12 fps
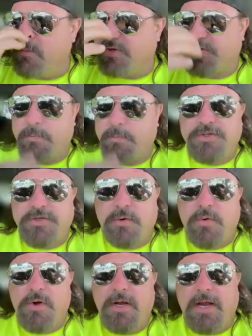Mr. Maurice
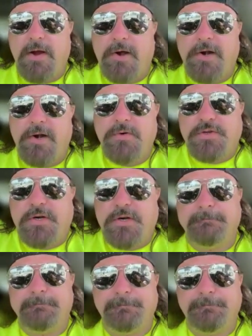Aucoin. How are you, sir?